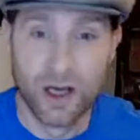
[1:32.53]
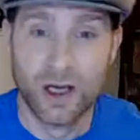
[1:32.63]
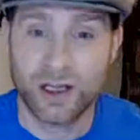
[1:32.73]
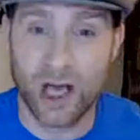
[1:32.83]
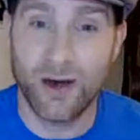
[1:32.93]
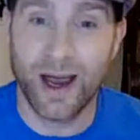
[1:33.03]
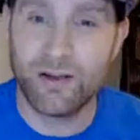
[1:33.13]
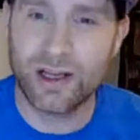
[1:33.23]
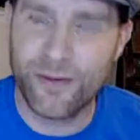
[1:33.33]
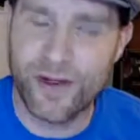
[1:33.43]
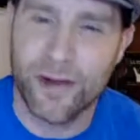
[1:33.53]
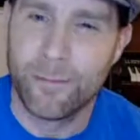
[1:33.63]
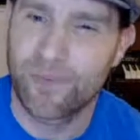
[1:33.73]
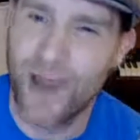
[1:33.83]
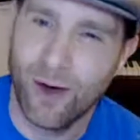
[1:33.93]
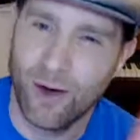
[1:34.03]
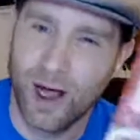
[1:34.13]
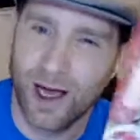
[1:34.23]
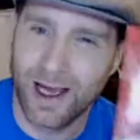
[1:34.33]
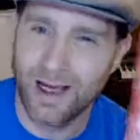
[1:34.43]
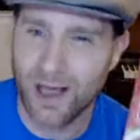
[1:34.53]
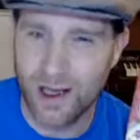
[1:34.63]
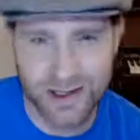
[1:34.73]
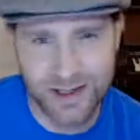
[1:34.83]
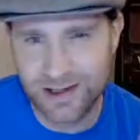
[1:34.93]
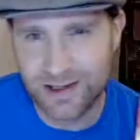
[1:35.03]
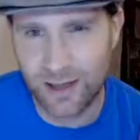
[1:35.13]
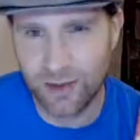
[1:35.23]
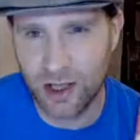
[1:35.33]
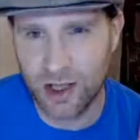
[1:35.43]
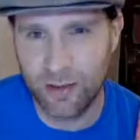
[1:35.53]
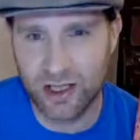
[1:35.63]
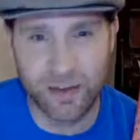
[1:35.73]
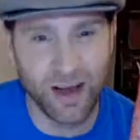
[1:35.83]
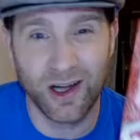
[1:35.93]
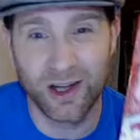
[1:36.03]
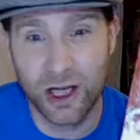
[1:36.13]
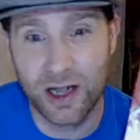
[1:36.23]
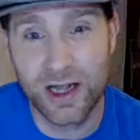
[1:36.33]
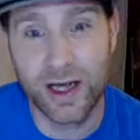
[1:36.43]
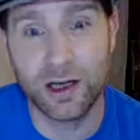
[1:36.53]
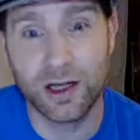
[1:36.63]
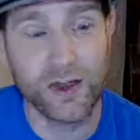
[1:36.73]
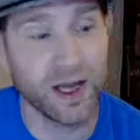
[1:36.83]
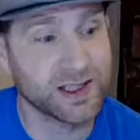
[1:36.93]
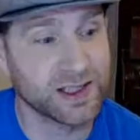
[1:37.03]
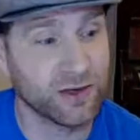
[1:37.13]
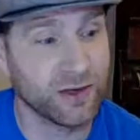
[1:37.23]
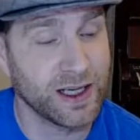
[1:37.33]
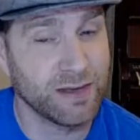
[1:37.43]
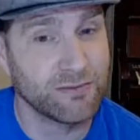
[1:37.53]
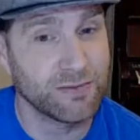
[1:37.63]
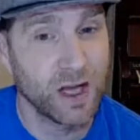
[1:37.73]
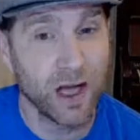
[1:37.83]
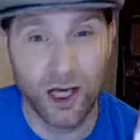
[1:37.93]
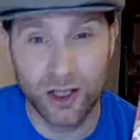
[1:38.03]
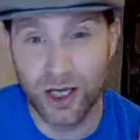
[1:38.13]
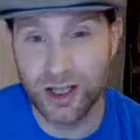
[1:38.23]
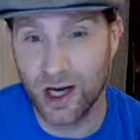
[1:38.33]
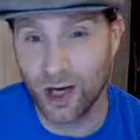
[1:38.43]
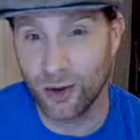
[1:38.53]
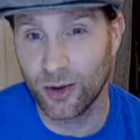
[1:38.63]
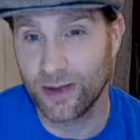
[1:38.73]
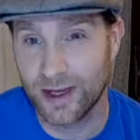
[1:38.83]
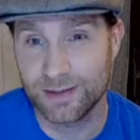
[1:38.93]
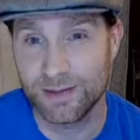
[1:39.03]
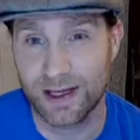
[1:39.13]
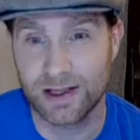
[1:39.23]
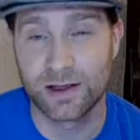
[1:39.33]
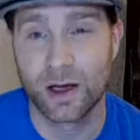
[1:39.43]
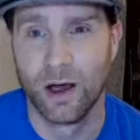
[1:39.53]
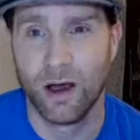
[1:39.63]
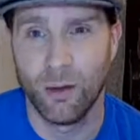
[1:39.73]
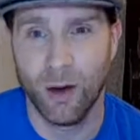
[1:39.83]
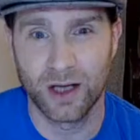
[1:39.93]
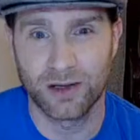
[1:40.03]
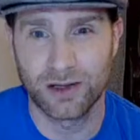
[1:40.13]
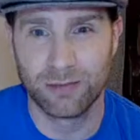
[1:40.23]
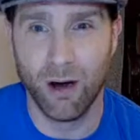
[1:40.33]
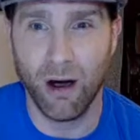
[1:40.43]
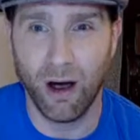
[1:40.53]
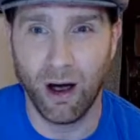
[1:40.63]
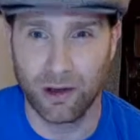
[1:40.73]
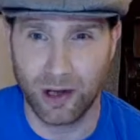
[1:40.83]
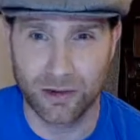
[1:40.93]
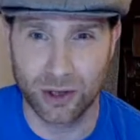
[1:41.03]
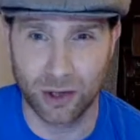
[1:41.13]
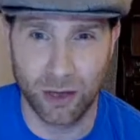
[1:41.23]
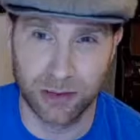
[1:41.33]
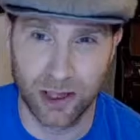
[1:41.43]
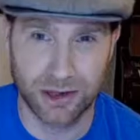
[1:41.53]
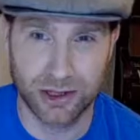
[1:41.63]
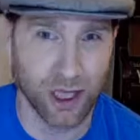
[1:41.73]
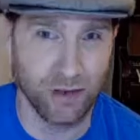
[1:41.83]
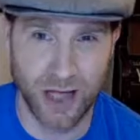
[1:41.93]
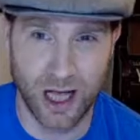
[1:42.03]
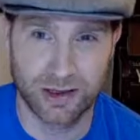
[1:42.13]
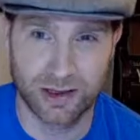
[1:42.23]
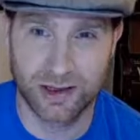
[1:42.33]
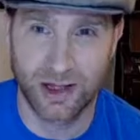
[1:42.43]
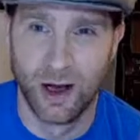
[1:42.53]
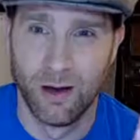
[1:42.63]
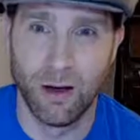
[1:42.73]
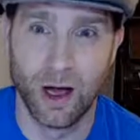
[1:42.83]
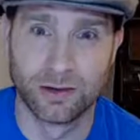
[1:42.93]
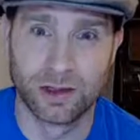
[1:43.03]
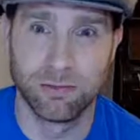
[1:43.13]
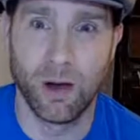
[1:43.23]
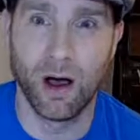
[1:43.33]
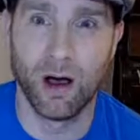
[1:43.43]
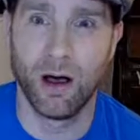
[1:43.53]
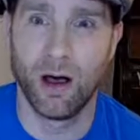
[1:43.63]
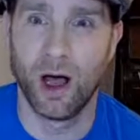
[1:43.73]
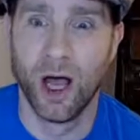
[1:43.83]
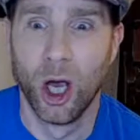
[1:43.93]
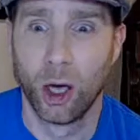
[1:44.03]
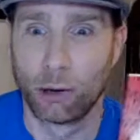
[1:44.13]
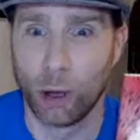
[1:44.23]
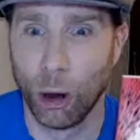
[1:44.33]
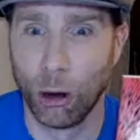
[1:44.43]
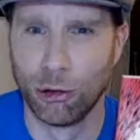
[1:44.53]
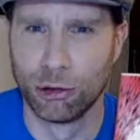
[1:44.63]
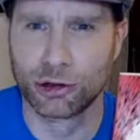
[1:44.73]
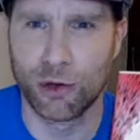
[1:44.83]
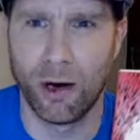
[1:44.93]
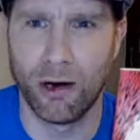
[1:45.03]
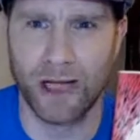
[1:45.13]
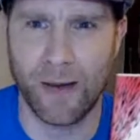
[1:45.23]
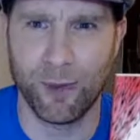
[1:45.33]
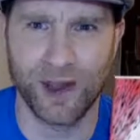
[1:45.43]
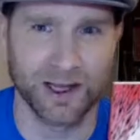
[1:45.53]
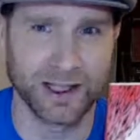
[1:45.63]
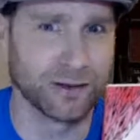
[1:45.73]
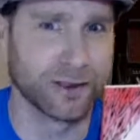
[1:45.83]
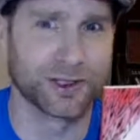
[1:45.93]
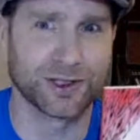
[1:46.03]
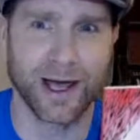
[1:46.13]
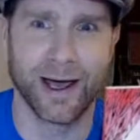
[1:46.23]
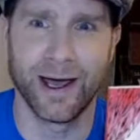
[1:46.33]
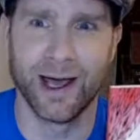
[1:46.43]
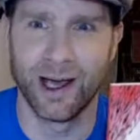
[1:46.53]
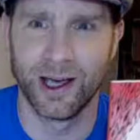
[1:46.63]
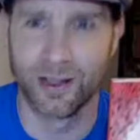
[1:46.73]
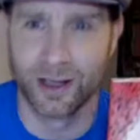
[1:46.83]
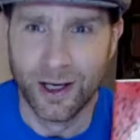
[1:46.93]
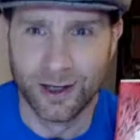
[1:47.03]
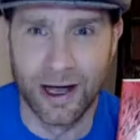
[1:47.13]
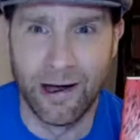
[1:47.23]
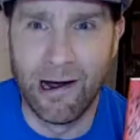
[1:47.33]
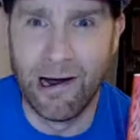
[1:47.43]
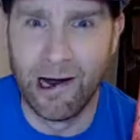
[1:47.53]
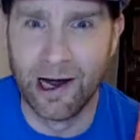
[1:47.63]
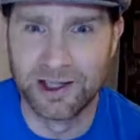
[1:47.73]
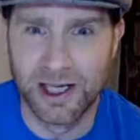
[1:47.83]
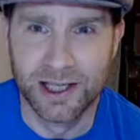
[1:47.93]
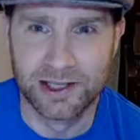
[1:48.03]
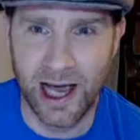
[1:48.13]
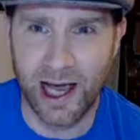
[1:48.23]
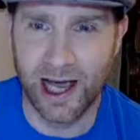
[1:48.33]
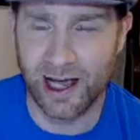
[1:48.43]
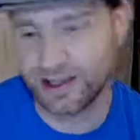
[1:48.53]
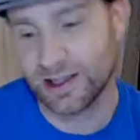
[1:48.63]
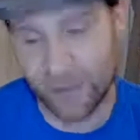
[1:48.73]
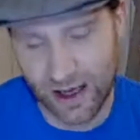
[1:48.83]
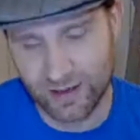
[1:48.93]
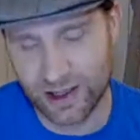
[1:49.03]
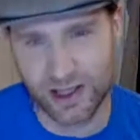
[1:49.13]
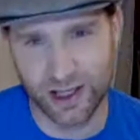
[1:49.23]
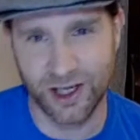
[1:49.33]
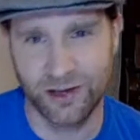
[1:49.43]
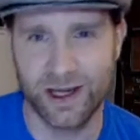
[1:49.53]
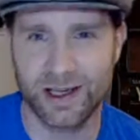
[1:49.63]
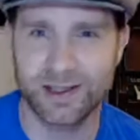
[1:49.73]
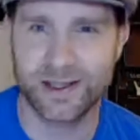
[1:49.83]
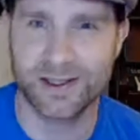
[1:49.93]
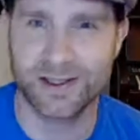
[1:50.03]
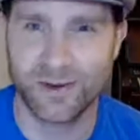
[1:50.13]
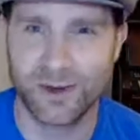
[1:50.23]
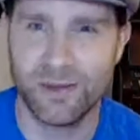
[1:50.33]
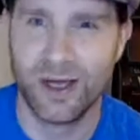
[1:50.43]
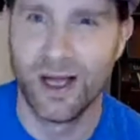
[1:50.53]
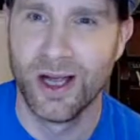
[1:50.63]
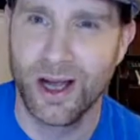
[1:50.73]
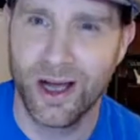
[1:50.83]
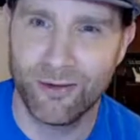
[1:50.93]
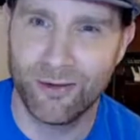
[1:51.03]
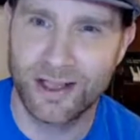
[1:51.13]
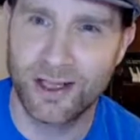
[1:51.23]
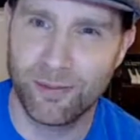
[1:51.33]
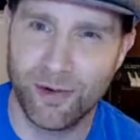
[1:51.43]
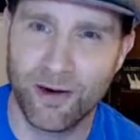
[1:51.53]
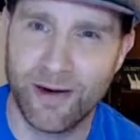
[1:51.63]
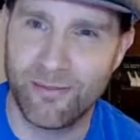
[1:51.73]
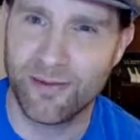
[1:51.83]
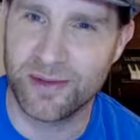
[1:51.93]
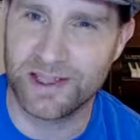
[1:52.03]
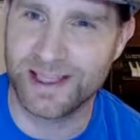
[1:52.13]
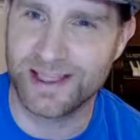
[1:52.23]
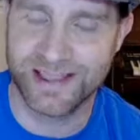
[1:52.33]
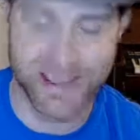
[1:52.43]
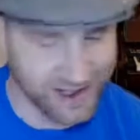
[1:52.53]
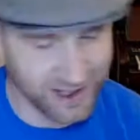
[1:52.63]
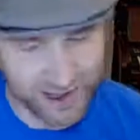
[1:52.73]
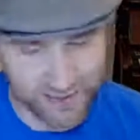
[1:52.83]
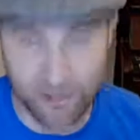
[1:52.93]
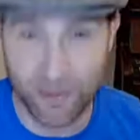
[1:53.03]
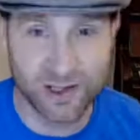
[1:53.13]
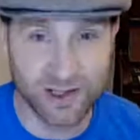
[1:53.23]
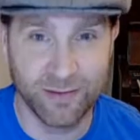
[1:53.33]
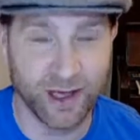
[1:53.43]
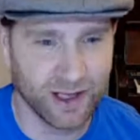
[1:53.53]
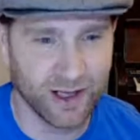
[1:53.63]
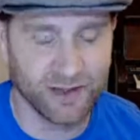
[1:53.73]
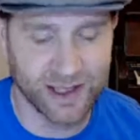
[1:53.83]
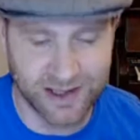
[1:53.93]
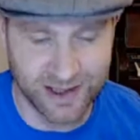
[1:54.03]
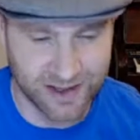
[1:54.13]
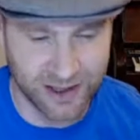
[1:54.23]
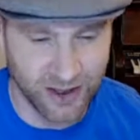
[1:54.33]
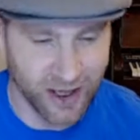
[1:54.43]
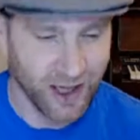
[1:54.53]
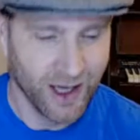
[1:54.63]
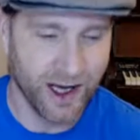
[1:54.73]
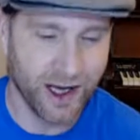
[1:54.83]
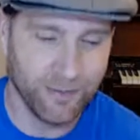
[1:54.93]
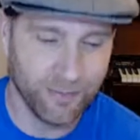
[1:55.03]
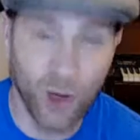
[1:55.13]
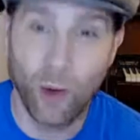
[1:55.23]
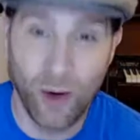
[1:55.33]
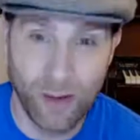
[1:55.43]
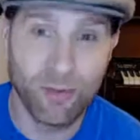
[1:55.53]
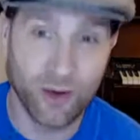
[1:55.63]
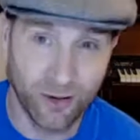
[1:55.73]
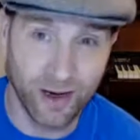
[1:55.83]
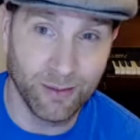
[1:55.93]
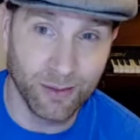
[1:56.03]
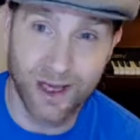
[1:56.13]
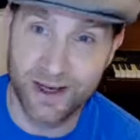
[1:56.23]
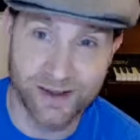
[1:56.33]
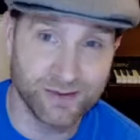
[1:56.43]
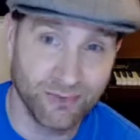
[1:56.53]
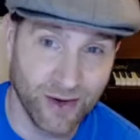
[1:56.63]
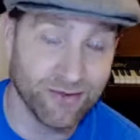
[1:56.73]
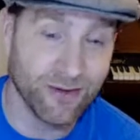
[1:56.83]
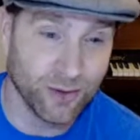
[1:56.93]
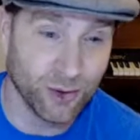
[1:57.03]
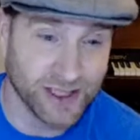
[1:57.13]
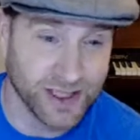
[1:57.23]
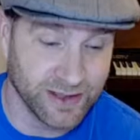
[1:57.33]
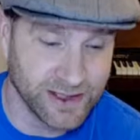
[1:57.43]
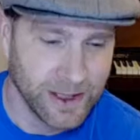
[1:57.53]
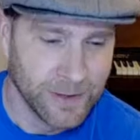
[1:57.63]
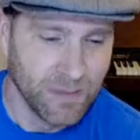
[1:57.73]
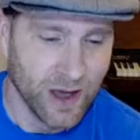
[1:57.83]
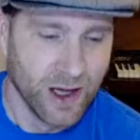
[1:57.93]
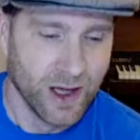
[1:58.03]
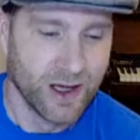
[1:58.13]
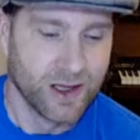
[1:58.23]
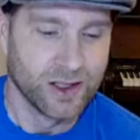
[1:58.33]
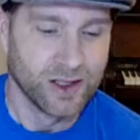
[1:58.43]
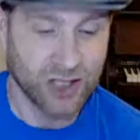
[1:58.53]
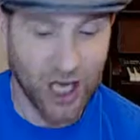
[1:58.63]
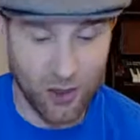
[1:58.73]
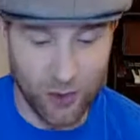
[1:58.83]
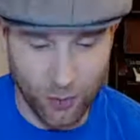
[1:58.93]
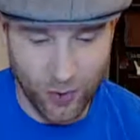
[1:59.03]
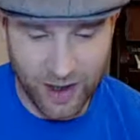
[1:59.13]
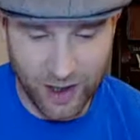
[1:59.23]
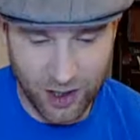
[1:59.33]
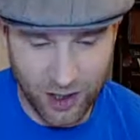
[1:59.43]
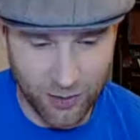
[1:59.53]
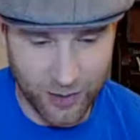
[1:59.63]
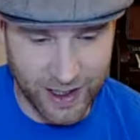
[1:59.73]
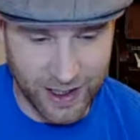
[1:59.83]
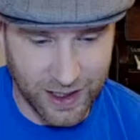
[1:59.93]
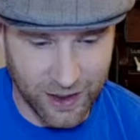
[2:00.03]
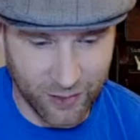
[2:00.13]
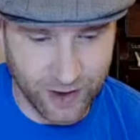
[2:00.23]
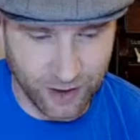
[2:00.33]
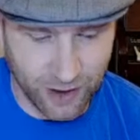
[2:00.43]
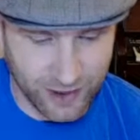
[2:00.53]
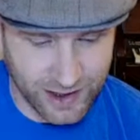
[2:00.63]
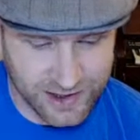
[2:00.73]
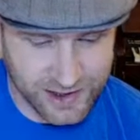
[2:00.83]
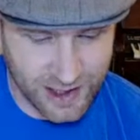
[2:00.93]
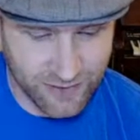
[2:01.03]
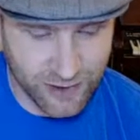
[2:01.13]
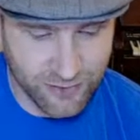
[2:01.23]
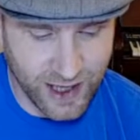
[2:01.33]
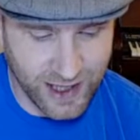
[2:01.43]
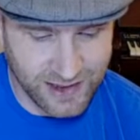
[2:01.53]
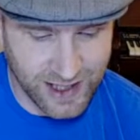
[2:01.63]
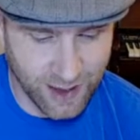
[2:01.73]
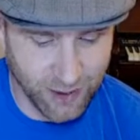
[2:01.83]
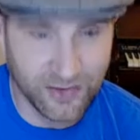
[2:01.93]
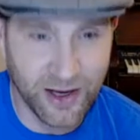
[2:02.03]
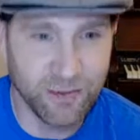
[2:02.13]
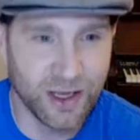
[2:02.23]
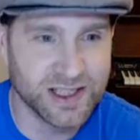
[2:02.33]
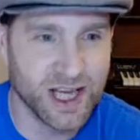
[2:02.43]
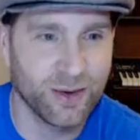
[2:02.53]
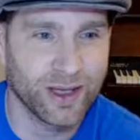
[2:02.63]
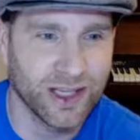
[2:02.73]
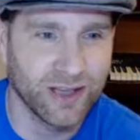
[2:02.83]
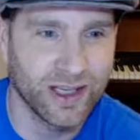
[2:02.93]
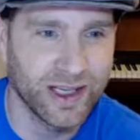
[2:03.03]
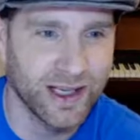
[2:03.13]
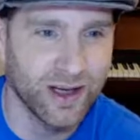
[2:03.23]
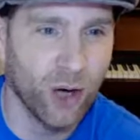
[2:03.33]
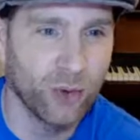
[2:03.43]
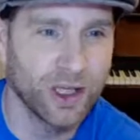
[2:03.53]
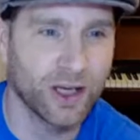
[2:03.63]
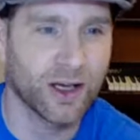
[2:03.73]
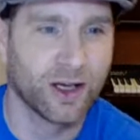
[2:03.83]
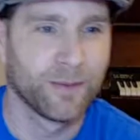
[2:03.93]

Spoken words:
So, Henry V. Now, again, this isn't something I know much about. I know a little of the history, and I know these bits. Once more unto the breach, dear friends, once more, and close the wall up with our English dead. And the main reason I know that is because it's from a radio program from the 60s that I spent most of my life listening to. Not one program, like it ran for 4 series. So, where are we? Let's see if you've guessed how I've done my toe over here. Oh, look.